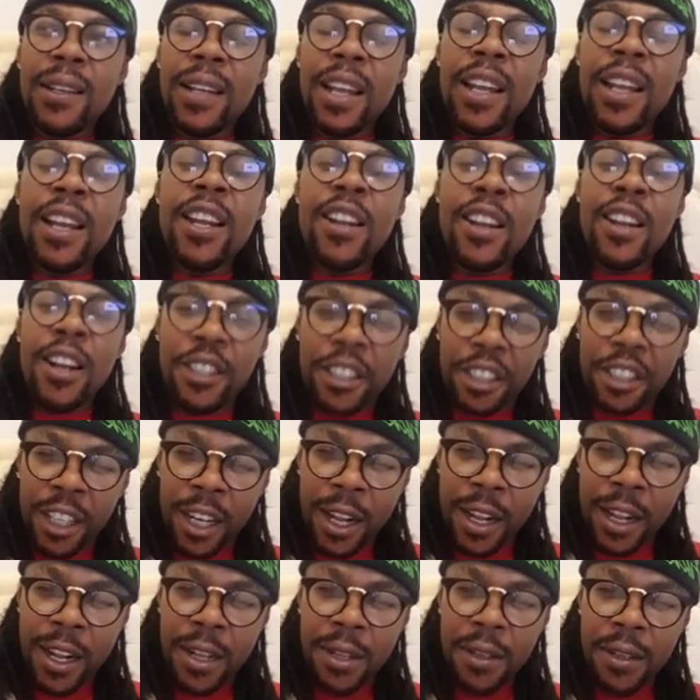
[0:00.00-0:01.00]

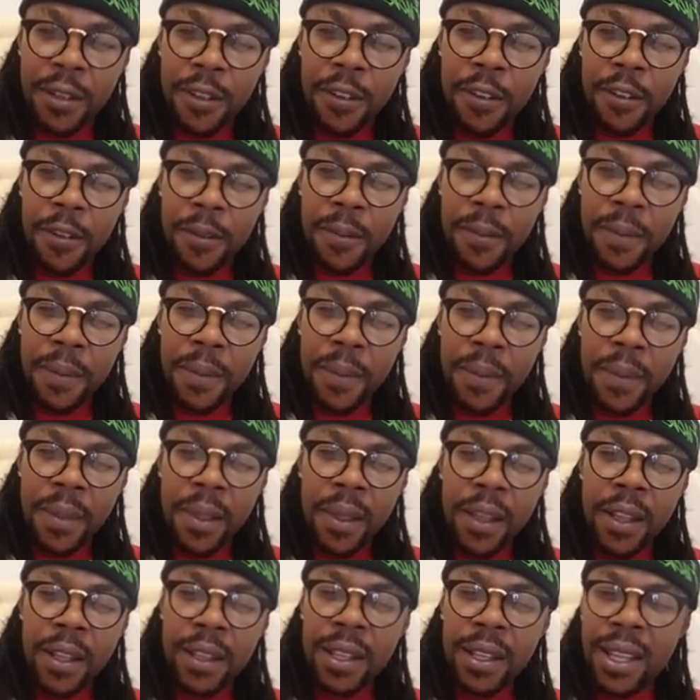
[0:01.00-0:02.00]
nutshell,
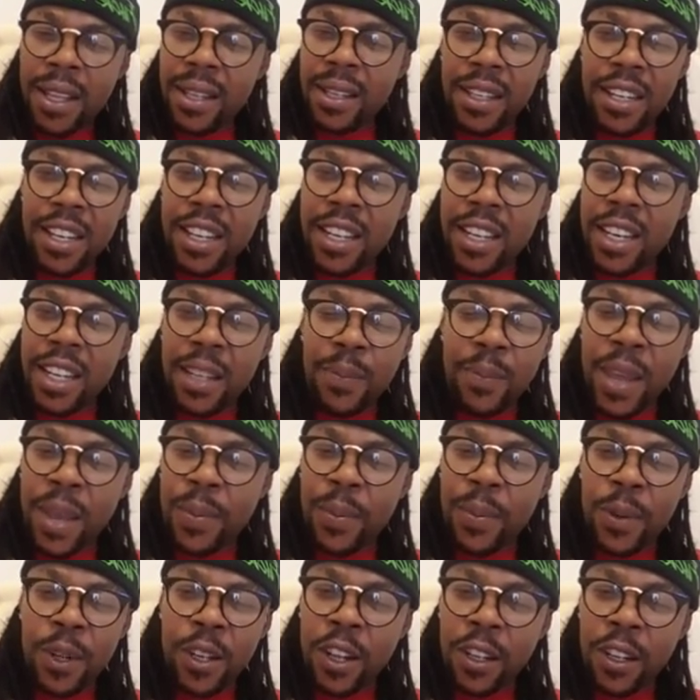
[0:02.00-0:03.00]
these elite
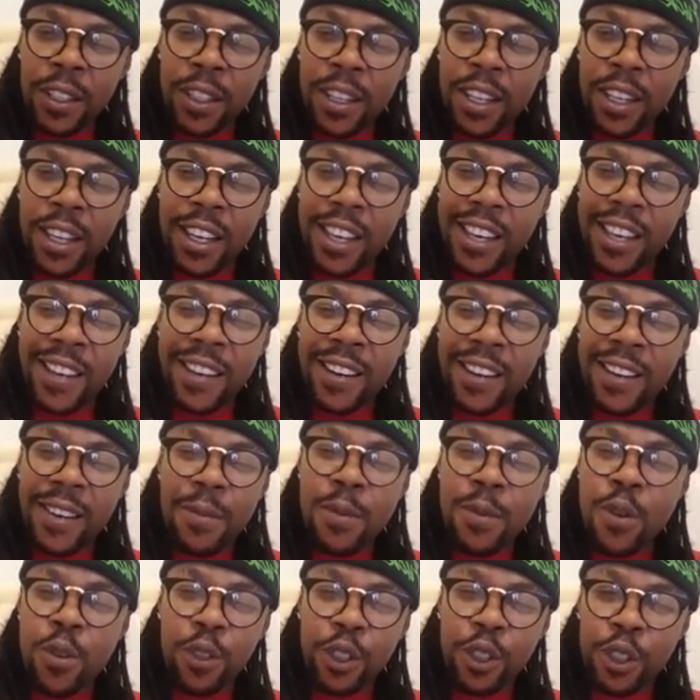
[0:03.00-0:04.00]
people don't care
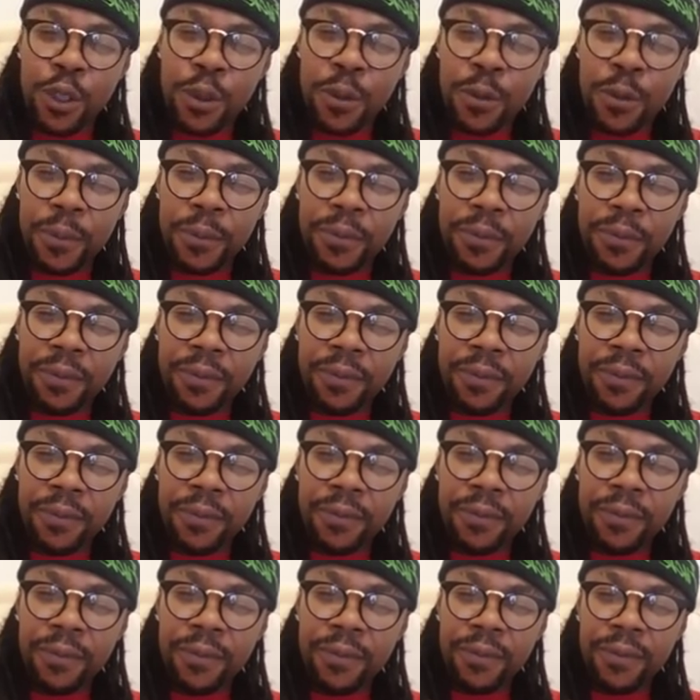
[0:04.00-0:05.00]
about you.
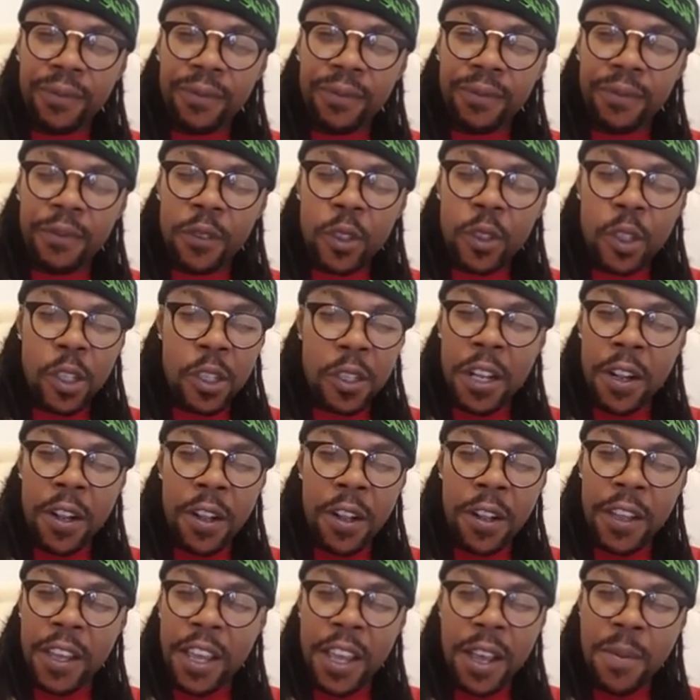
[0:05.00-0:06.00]
They
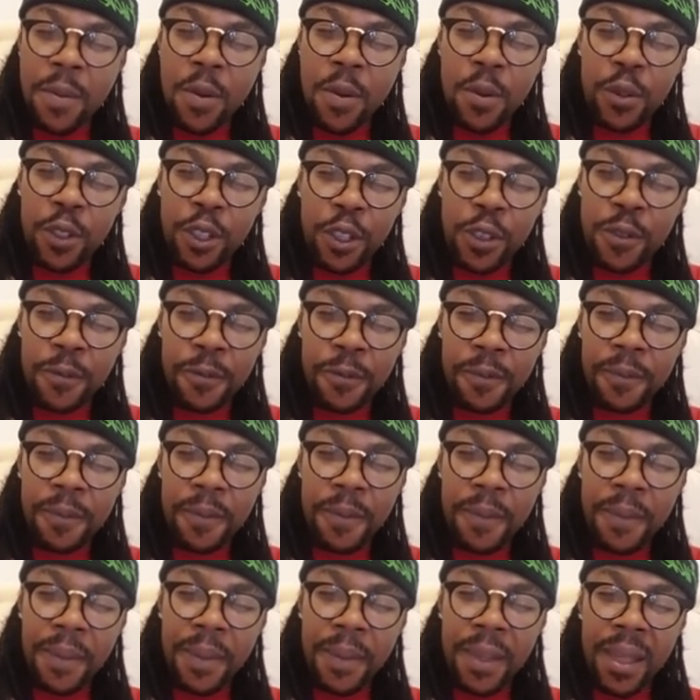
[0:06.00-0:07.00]
don't care about you.
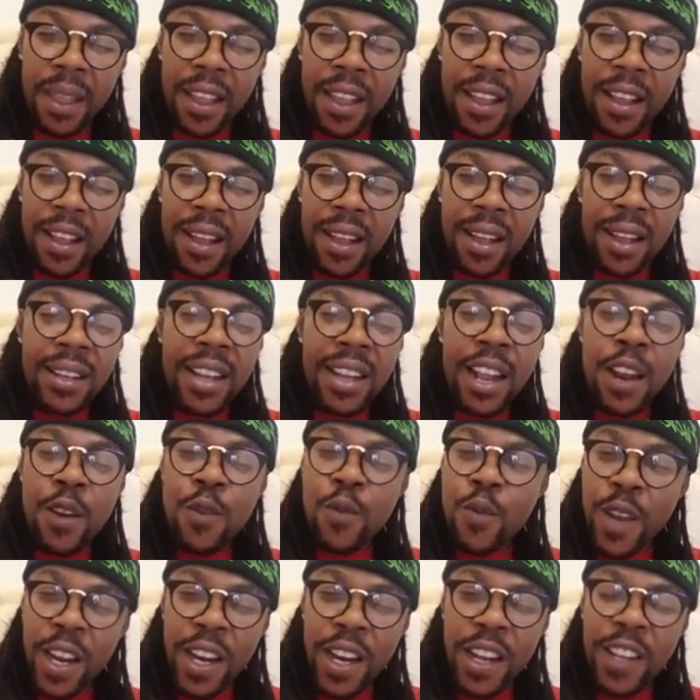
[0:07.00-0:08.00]
They
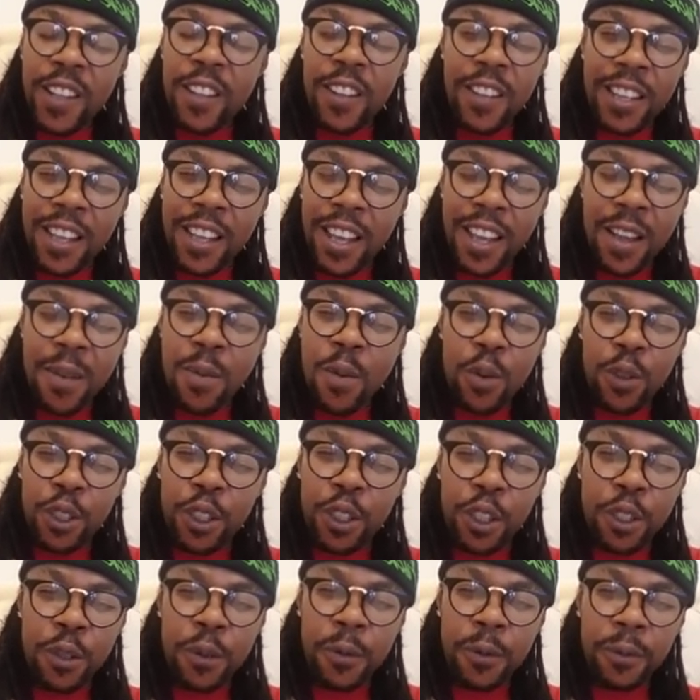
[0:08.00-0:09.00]
really don't care
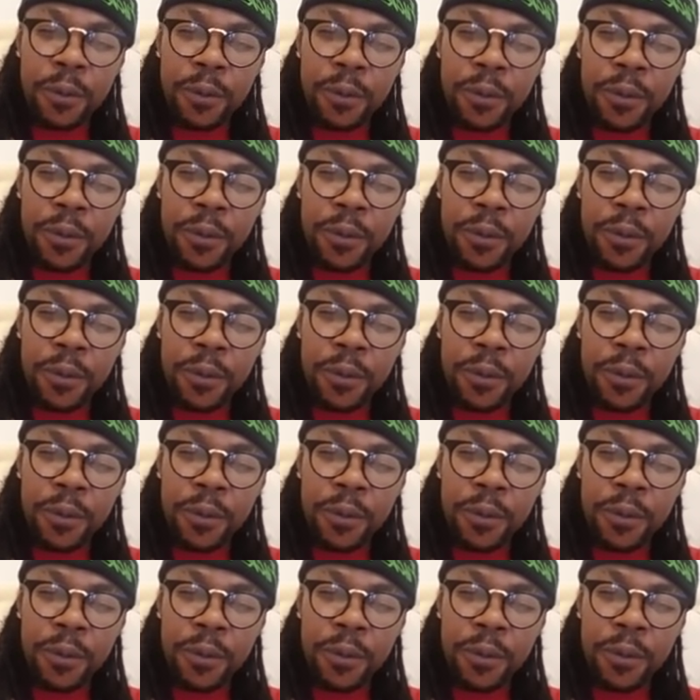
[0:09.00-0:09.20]
about you.